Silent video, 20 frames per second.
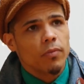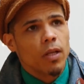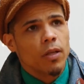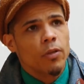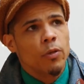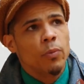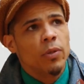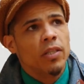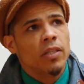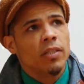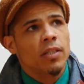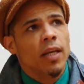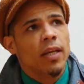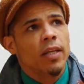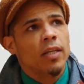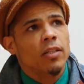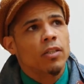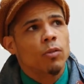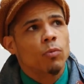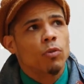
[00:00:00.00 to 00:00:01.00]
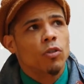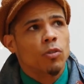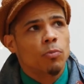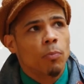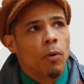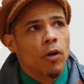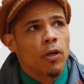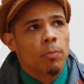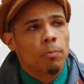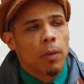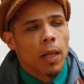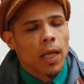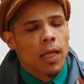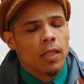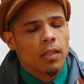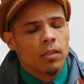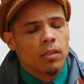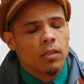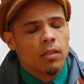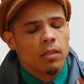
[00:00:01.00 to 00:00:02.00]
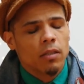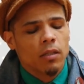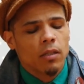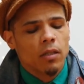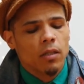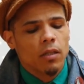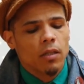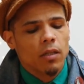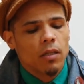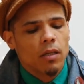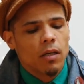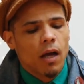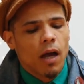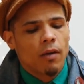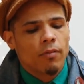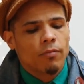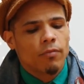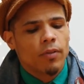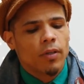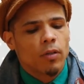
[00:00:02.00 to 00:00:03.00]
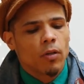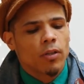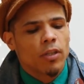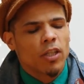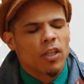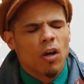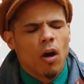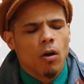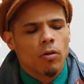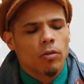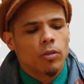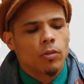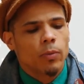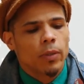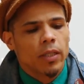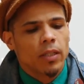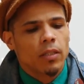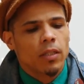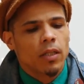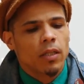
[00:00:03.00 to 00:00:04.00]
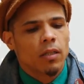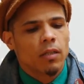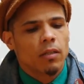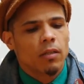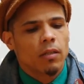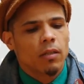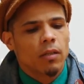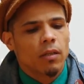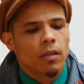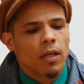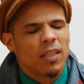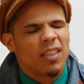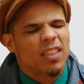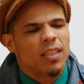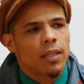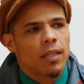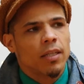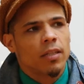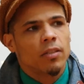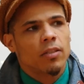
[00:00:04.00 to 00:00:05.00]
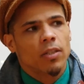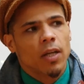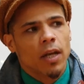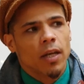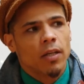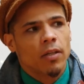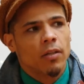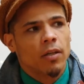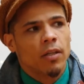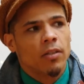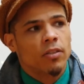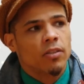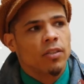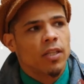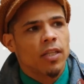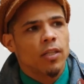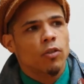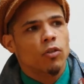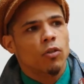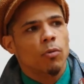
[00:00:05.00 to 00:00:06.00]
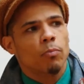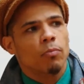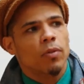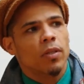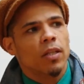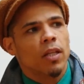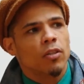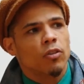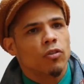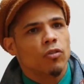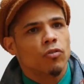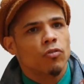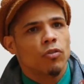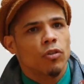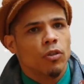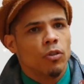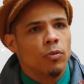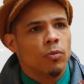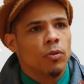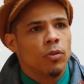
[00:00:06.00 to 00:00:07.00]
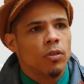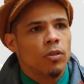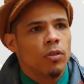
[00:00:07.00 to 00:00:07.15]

You either take it to a spite place and feel like you can't do anything, and seeing change and seeing something that's true,